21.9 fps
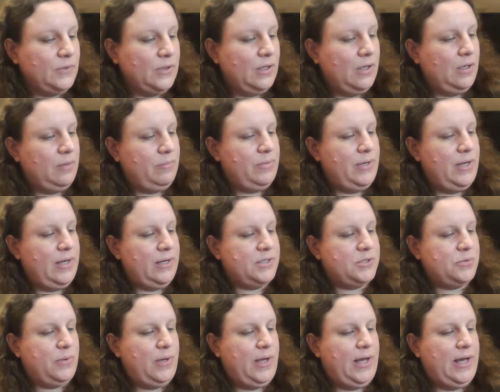Up
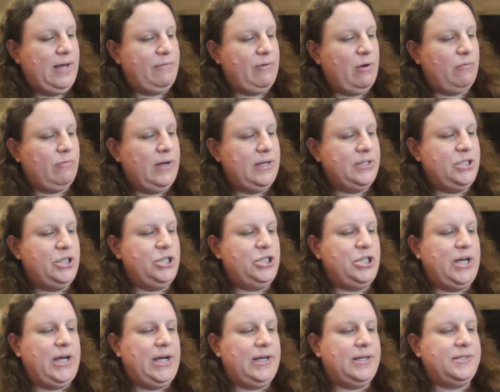next, we have a Reggie
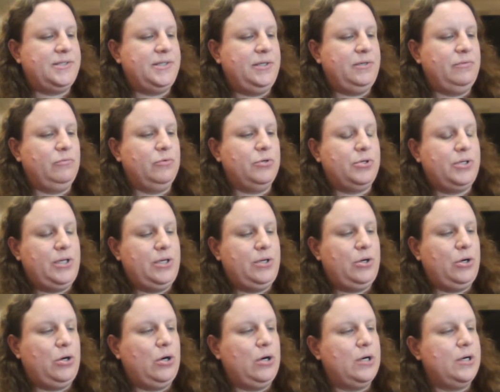Jackson rookie
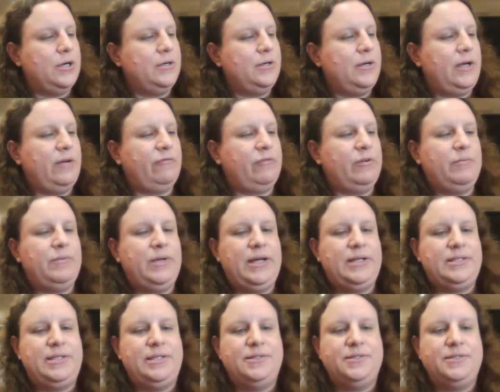card from
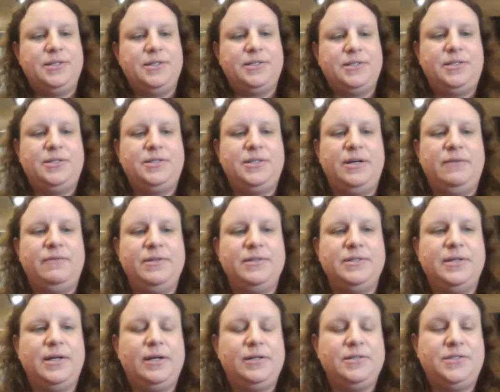
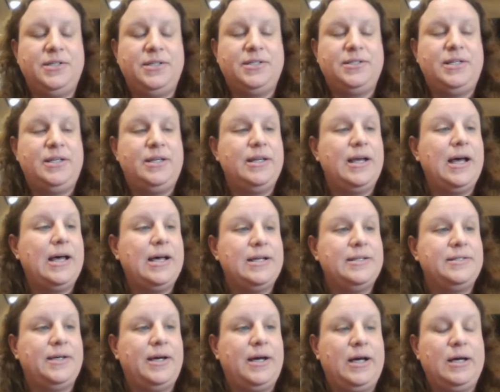
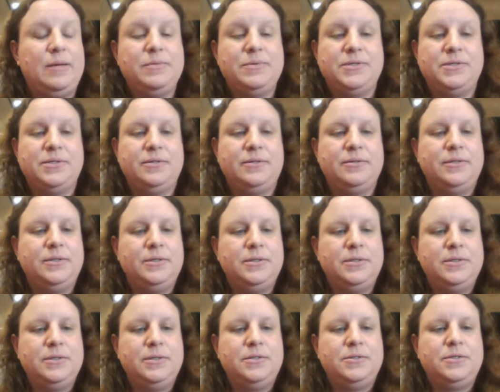1967-69 Topps.
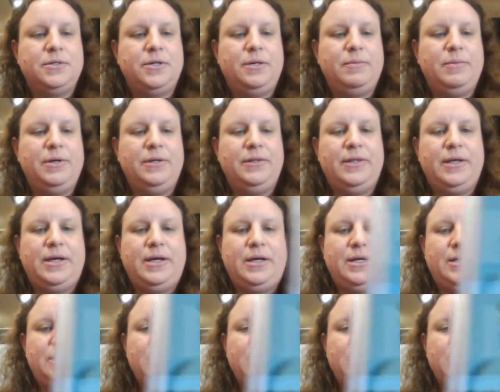Sorry about that.